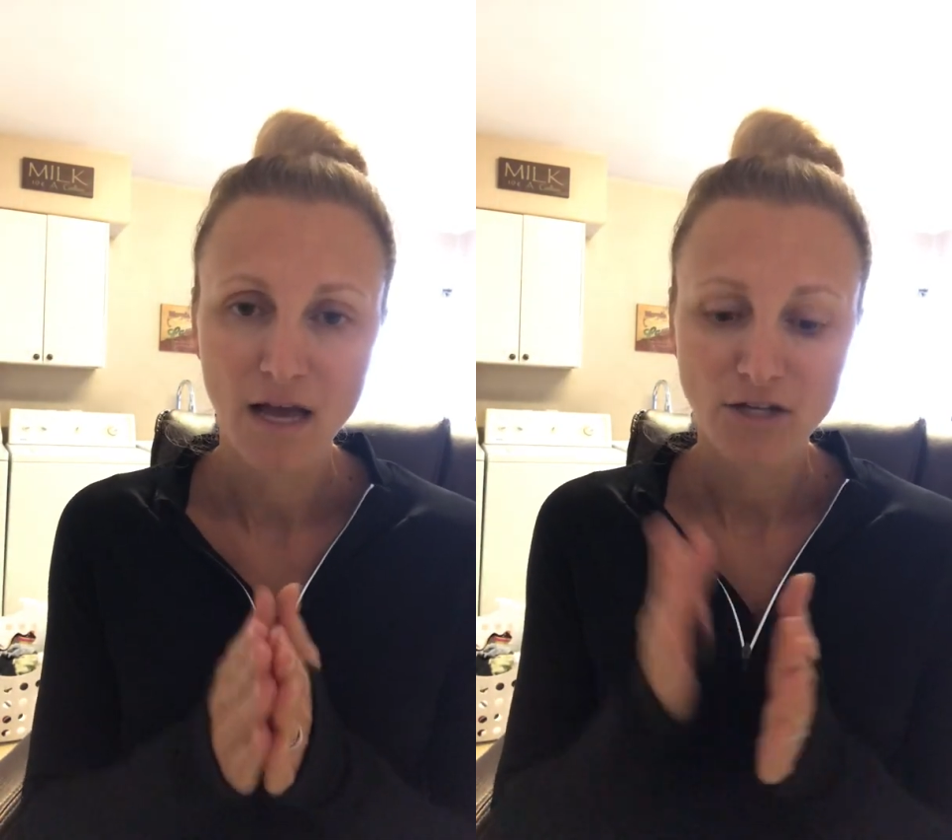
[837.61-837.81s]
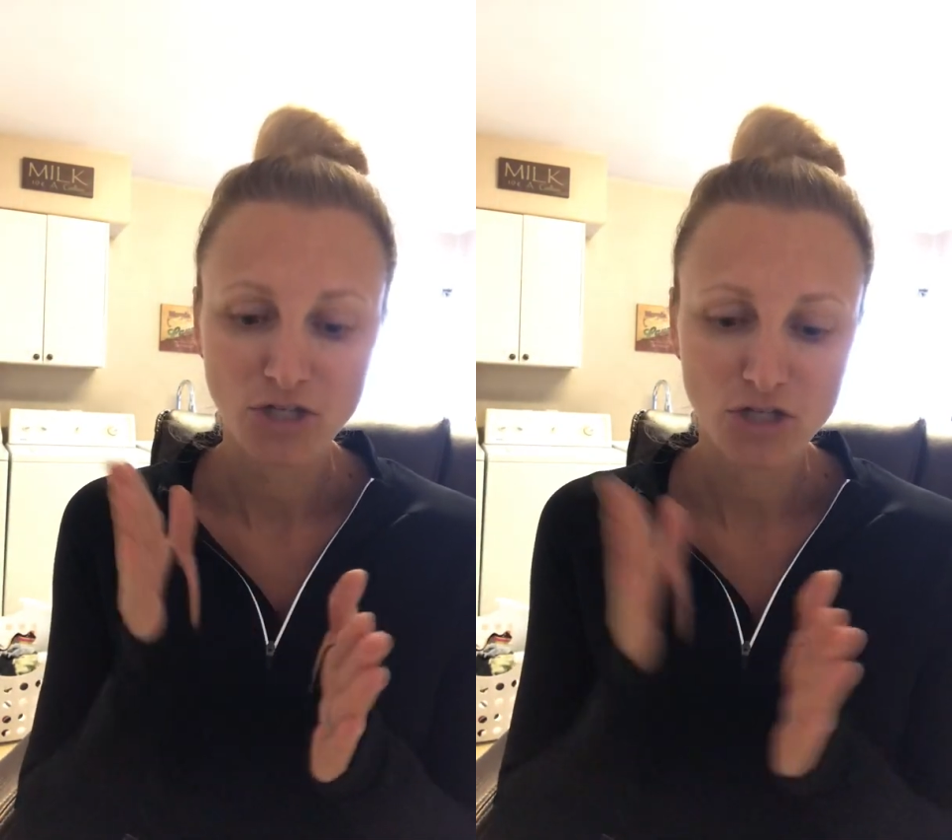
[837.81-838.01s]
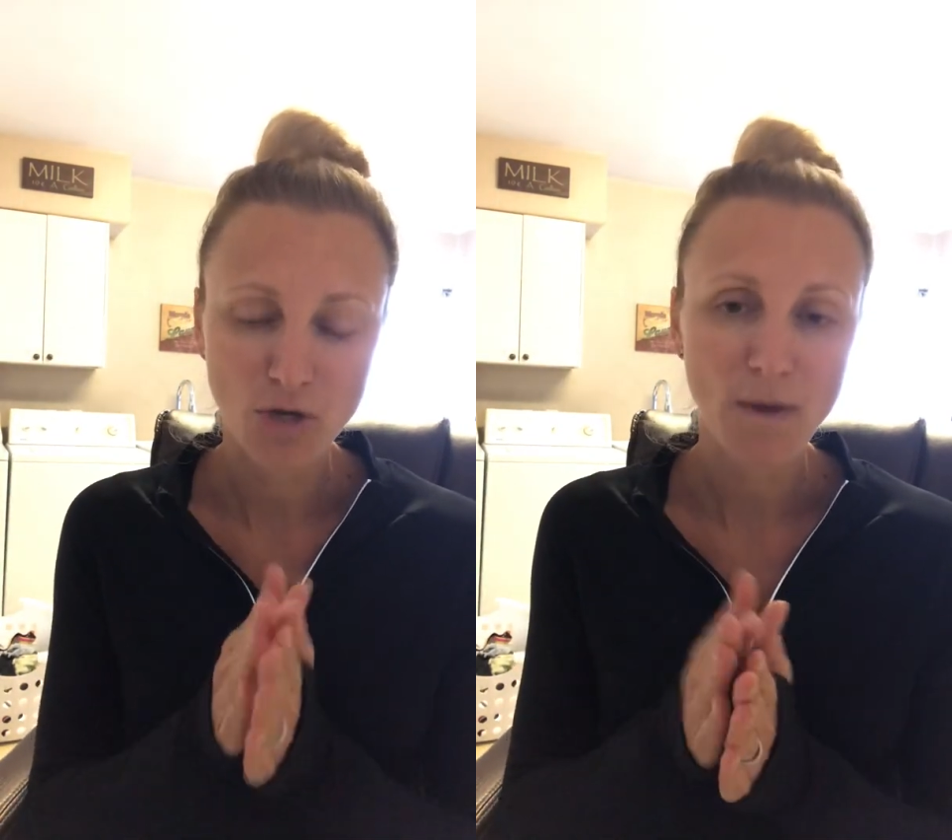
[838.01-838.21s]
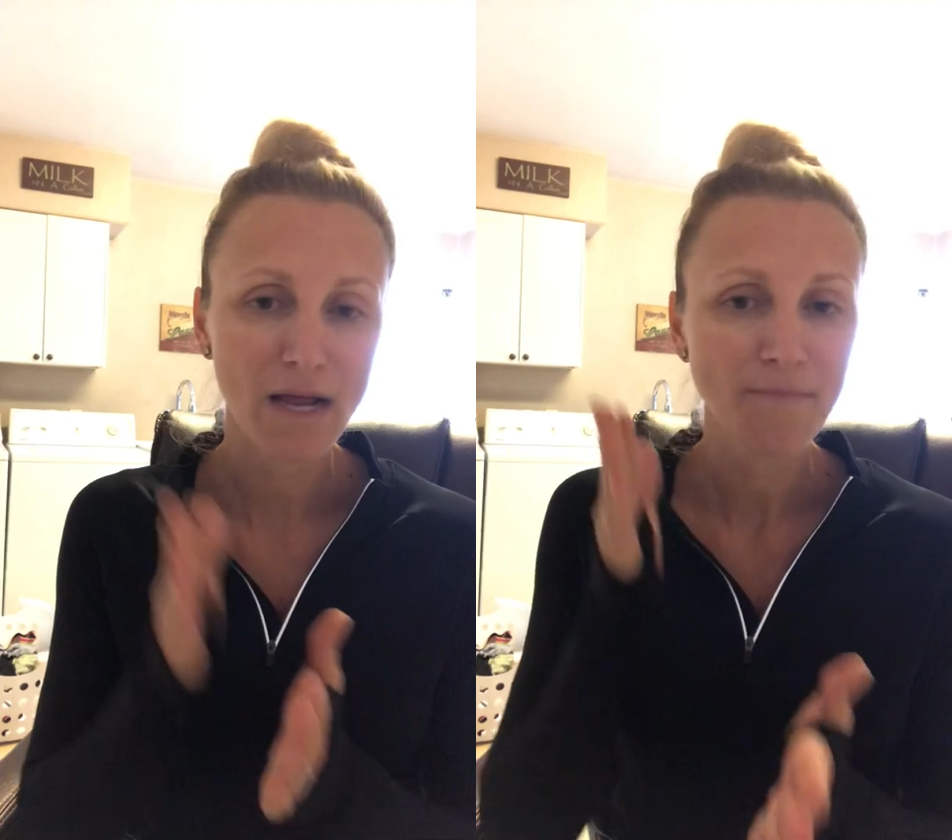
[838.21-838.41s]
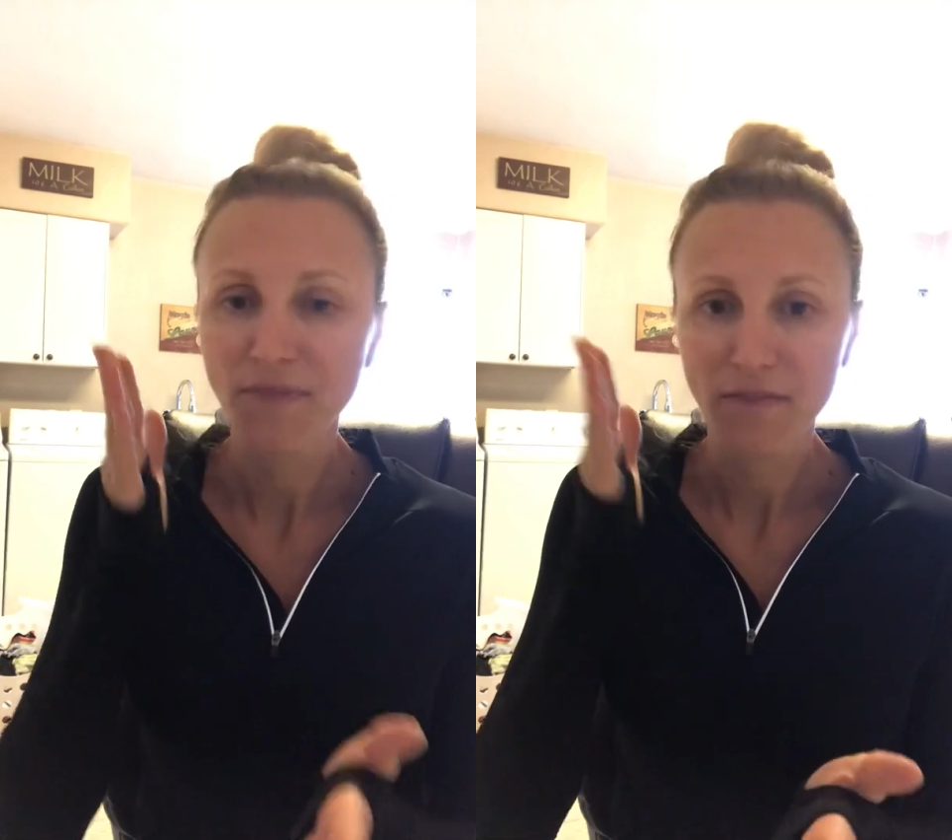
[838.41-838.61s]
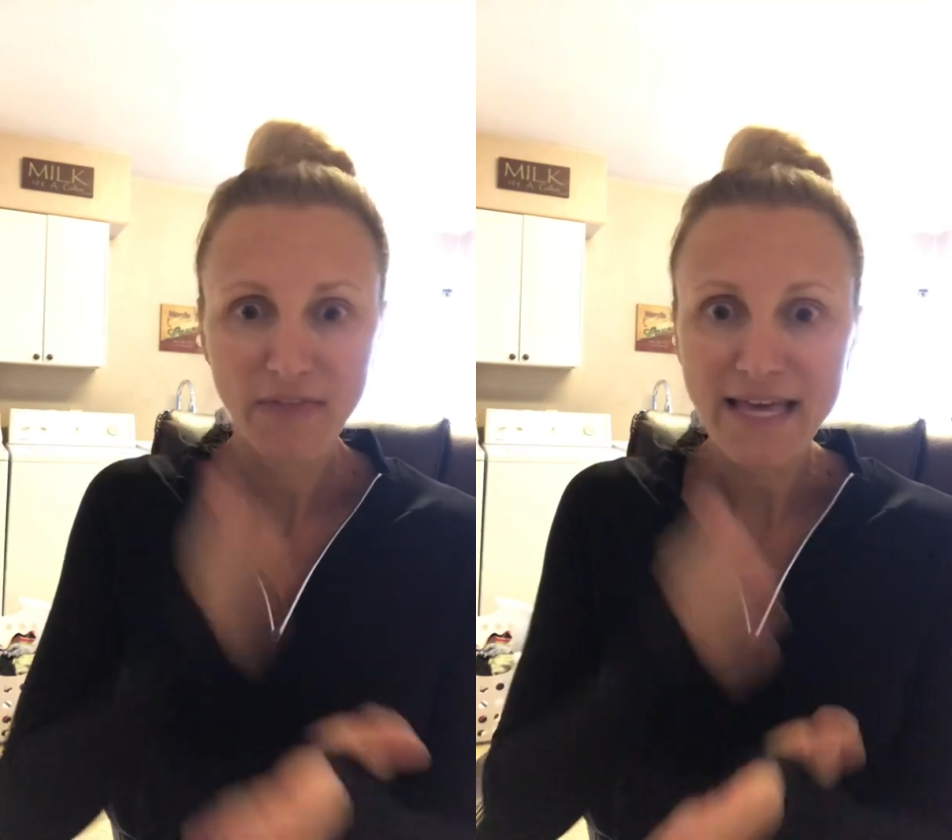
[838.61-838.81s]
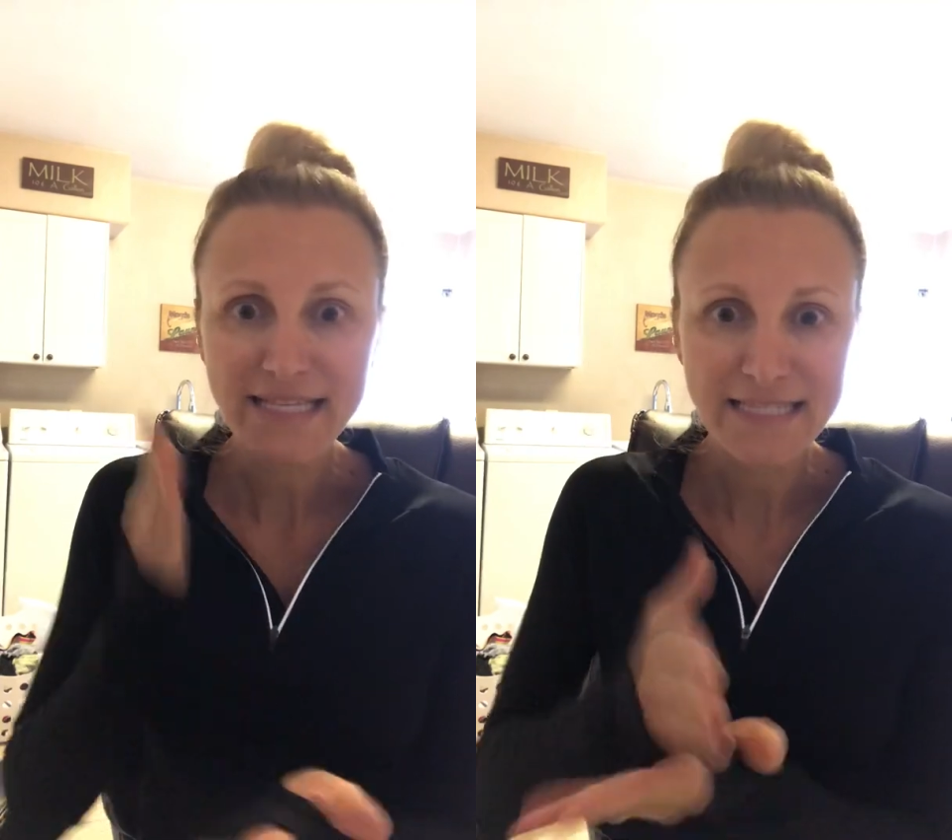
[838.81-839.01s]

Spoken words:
to doing these